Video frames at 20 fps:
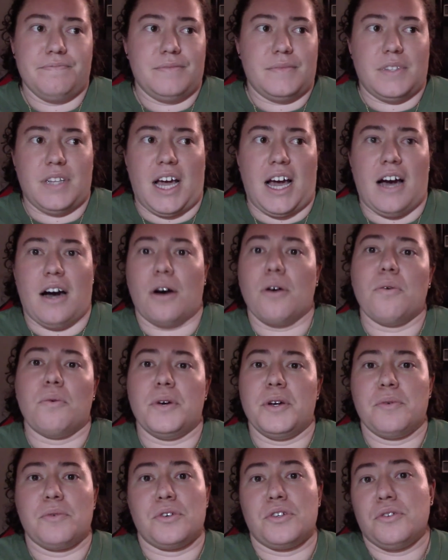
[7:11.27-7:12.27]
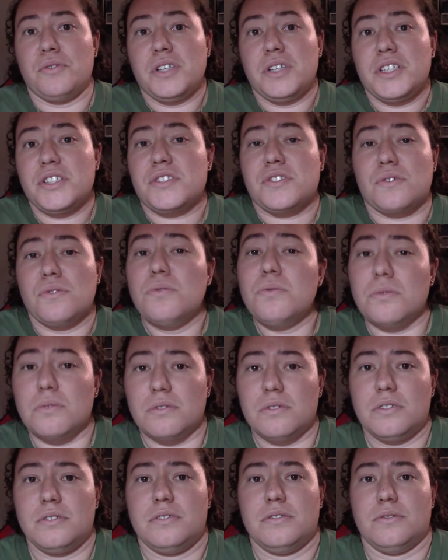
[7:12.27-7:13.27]
how we were doing in school,
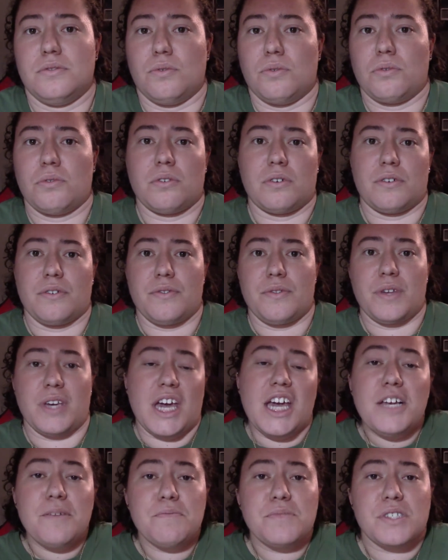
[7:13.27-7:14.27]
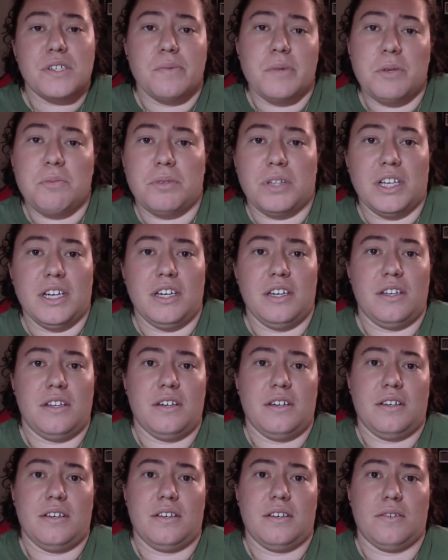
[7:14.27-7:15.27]
or the games that we played,
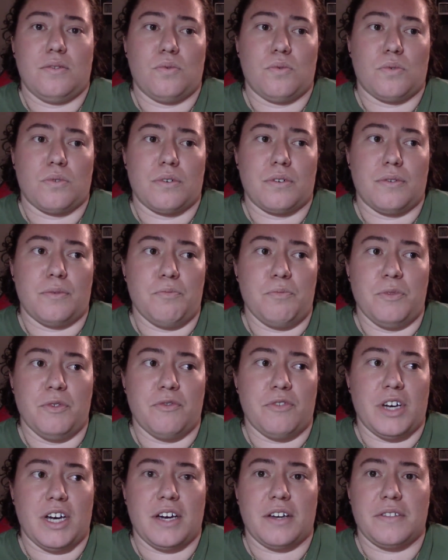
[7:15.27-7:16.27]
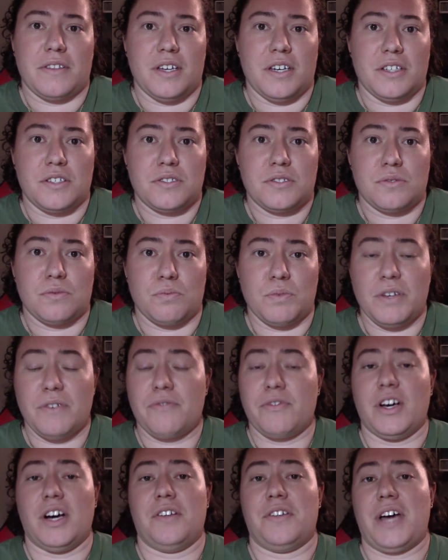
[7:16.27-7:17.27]
or the fact that we
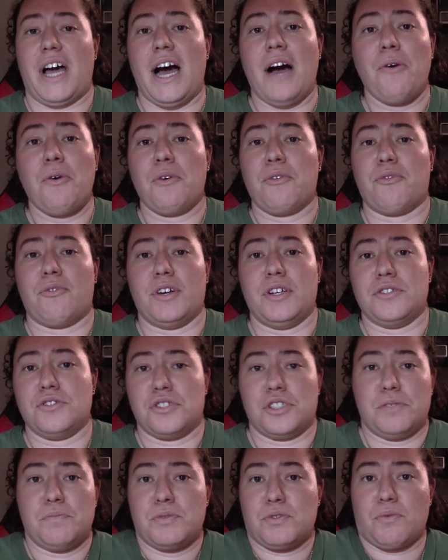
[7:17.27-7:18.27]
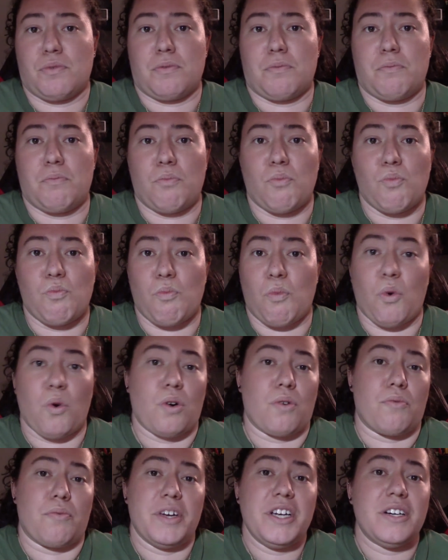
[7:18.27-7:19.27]
felt our friendships were more
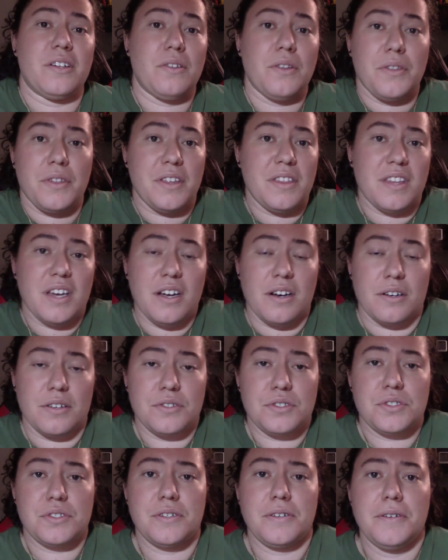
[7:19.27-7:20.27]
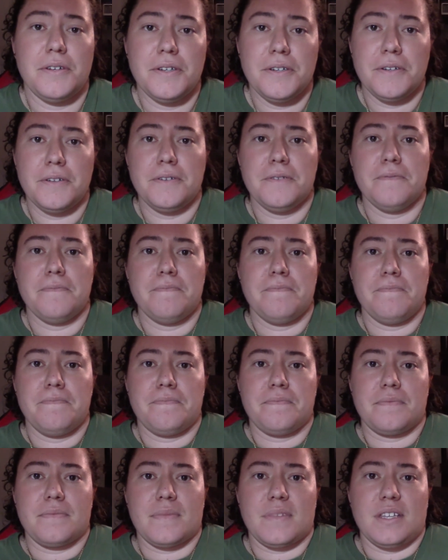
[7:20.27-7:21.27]
real than theirs.
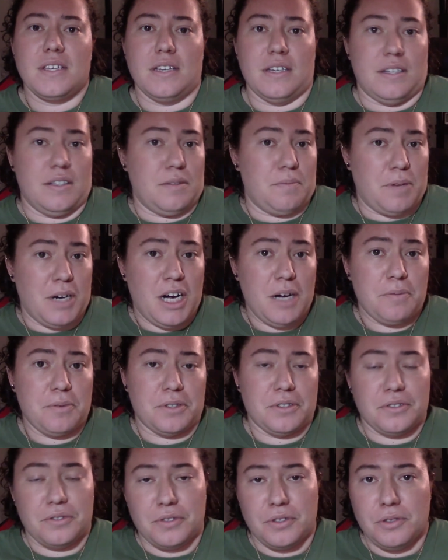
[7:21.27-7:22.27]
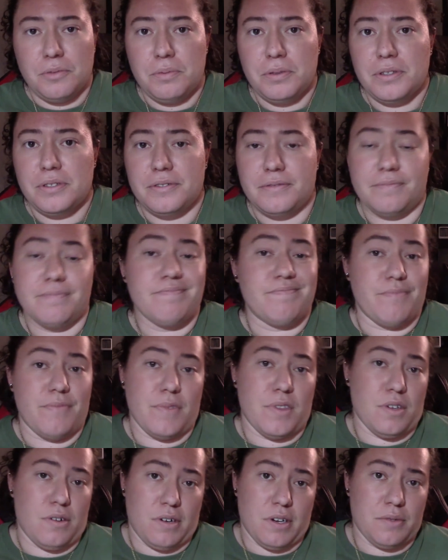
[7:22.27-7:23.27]
And the popular group,
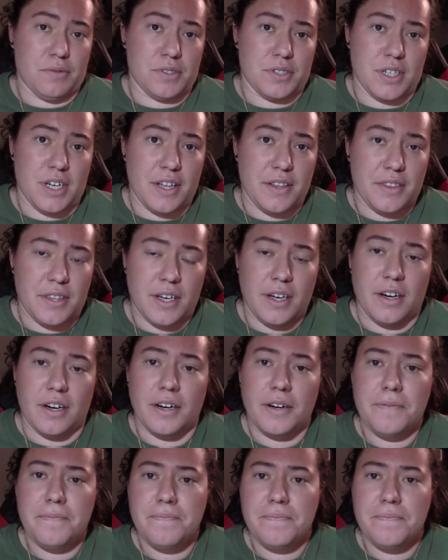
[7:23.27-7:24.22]
though I was not there,